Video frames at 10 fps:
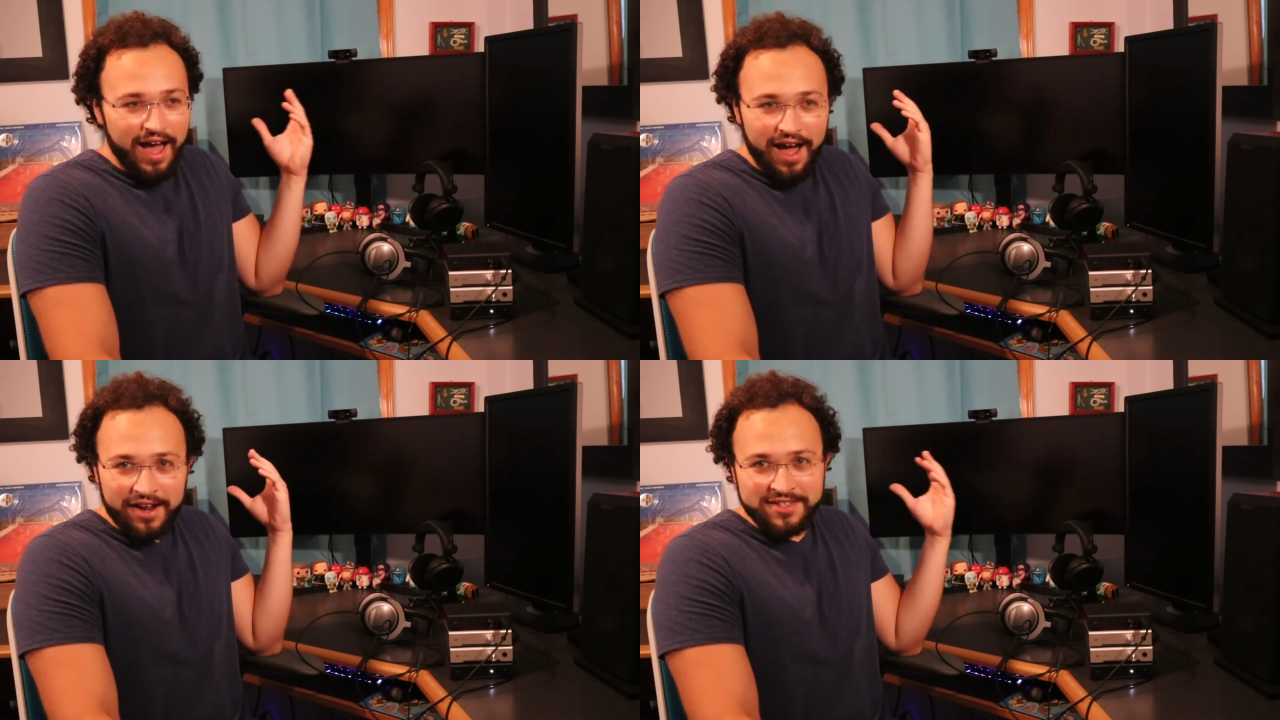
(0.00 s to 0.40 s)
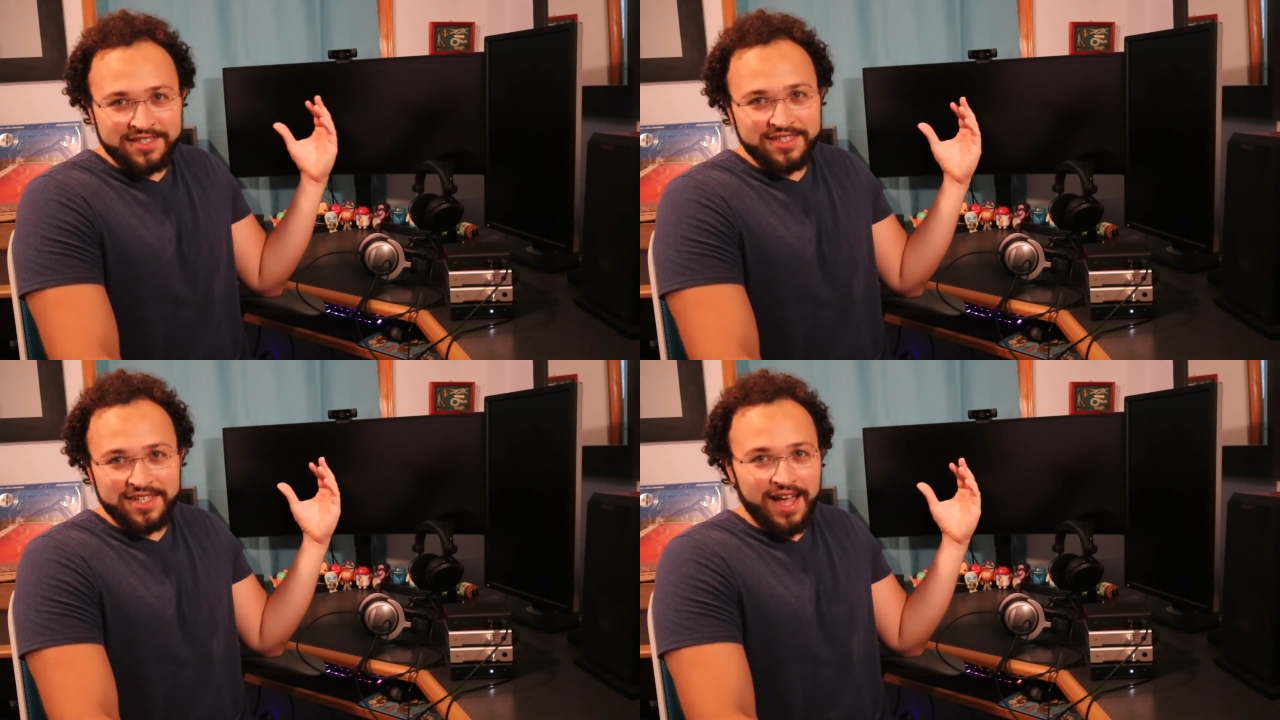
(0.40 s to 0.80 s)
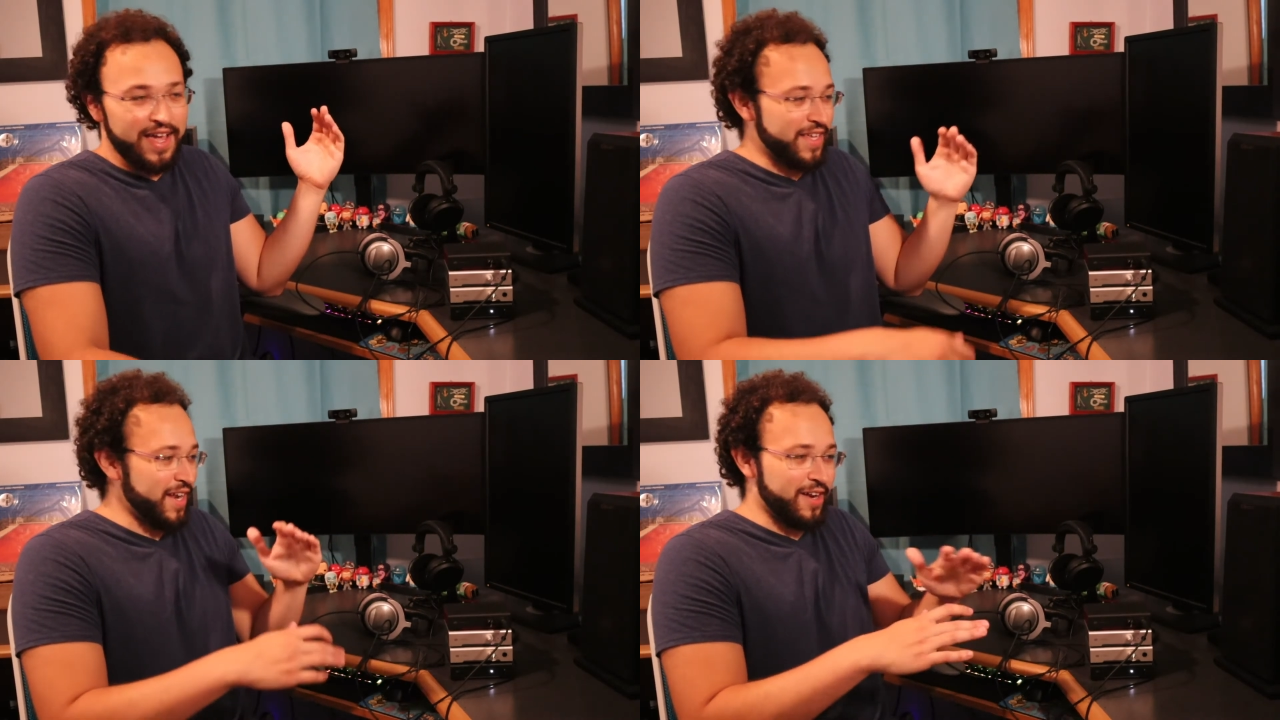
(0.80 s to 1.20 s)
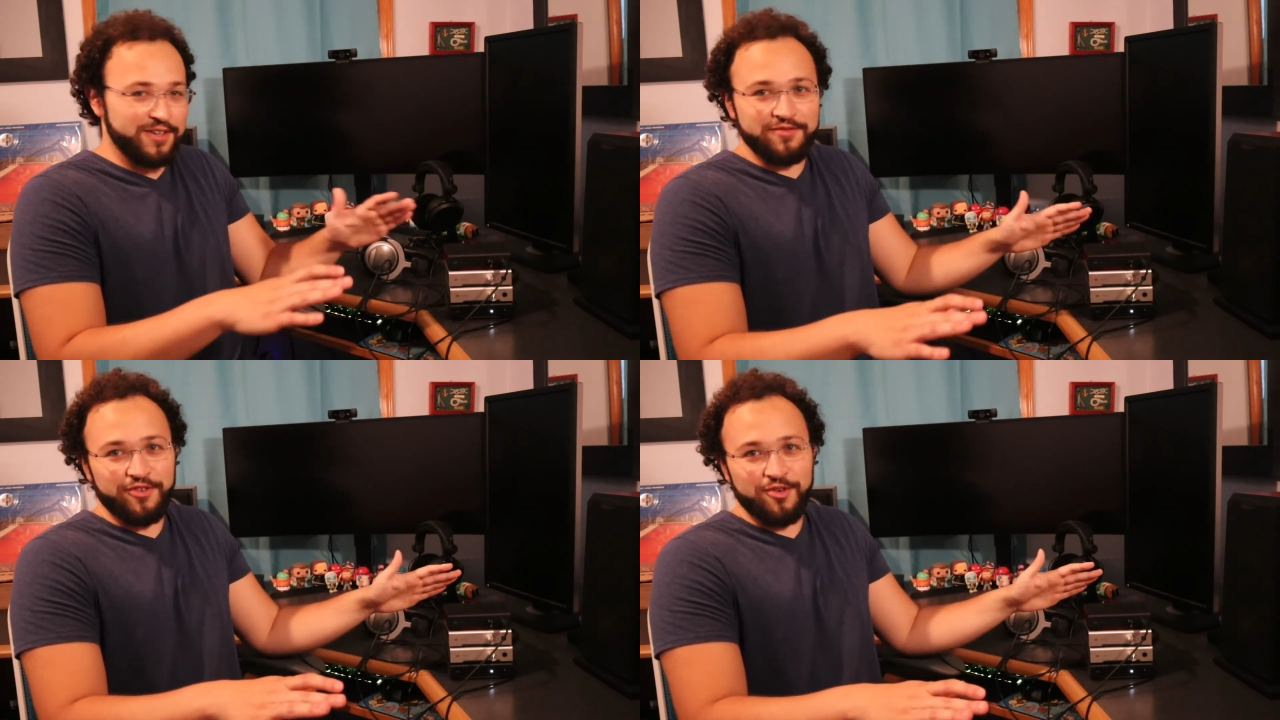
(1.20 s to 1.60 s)
honestly, I cannot
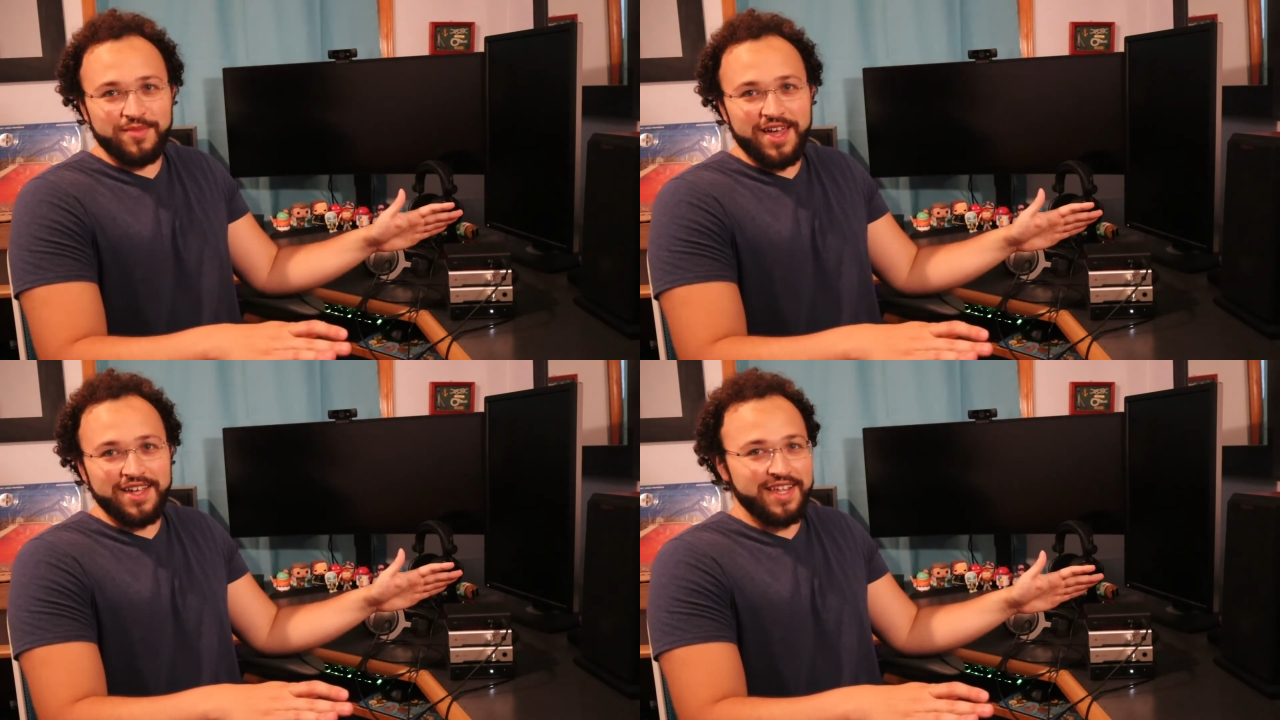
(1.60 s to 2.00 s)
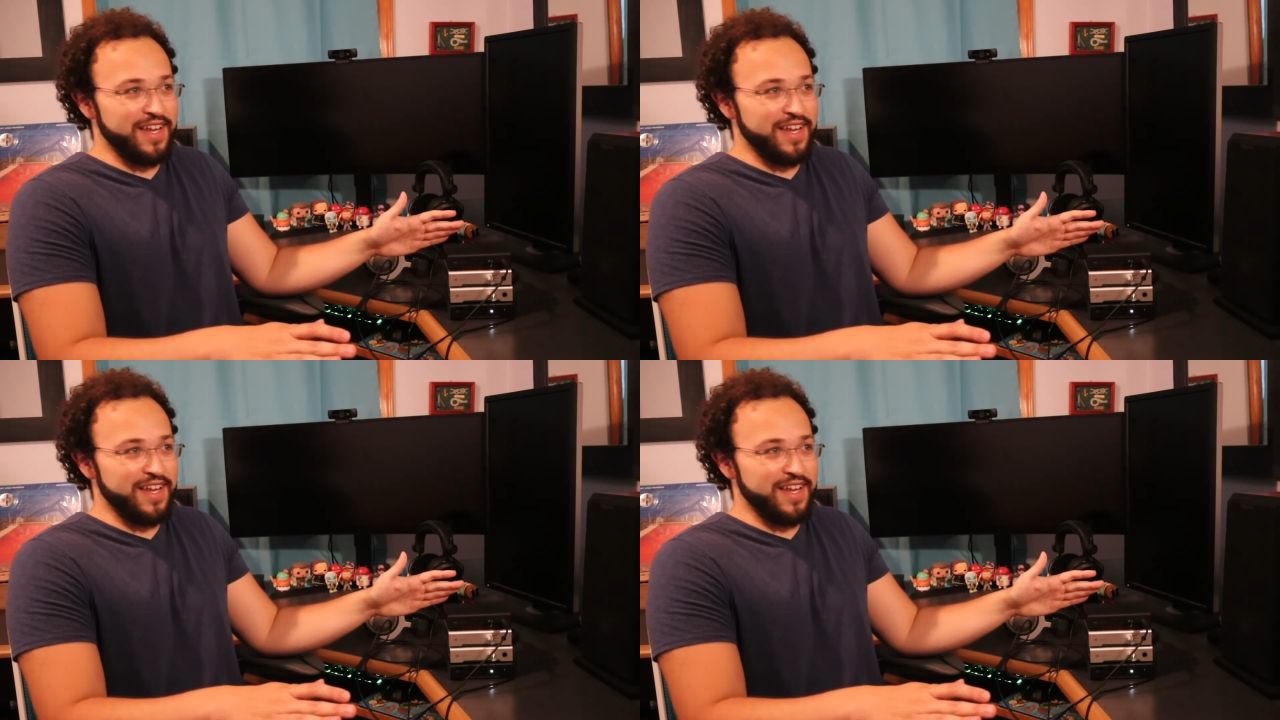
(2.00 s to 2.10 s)
confirm that,